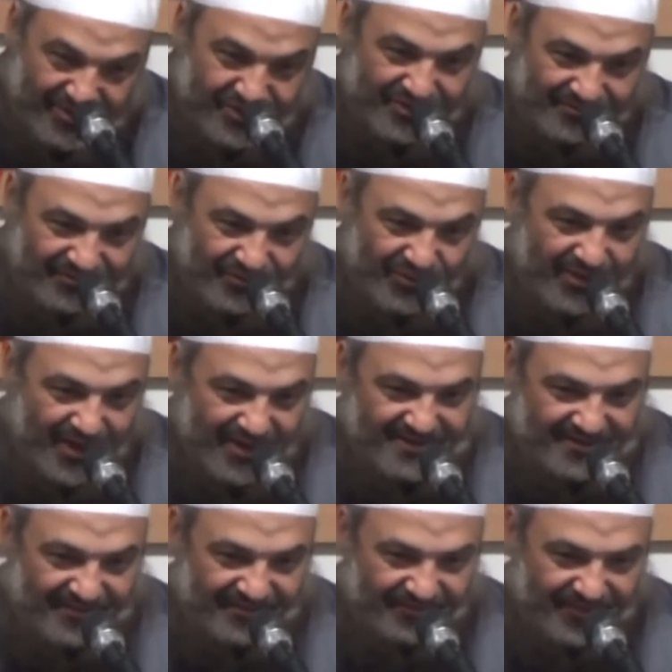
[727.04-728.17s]
original, to the
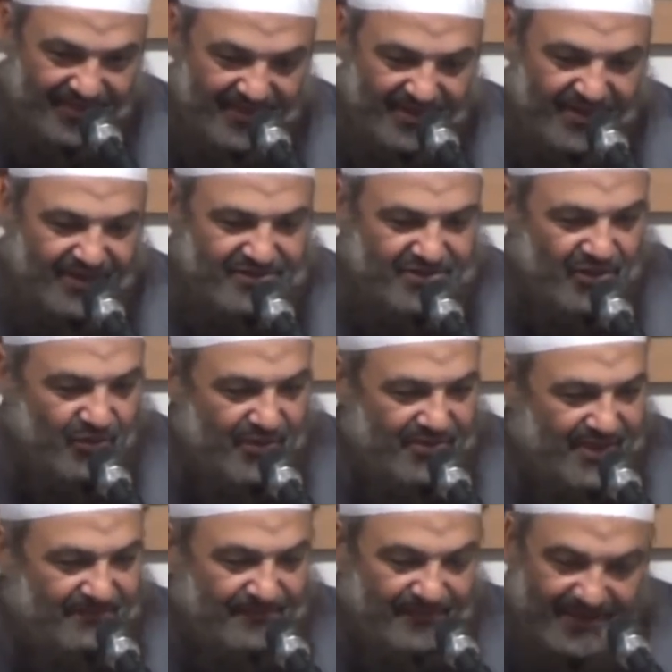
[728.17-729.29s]
asl. So
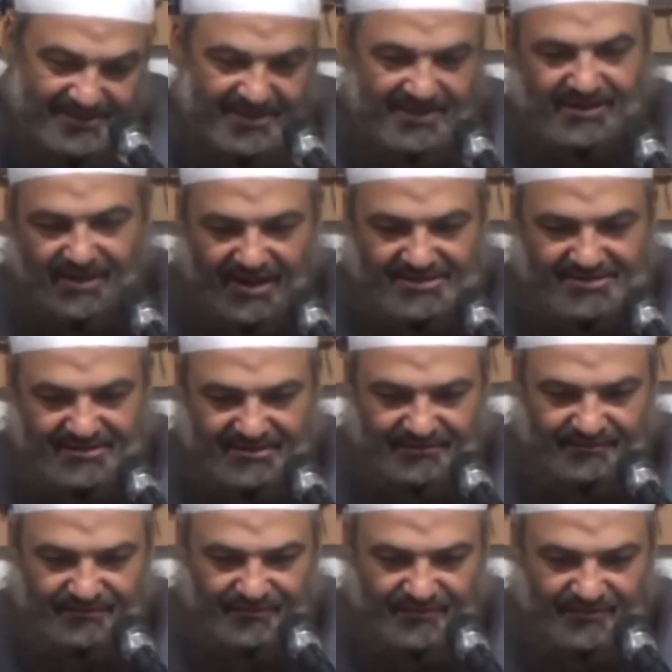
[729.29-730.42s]
when they printed the asl,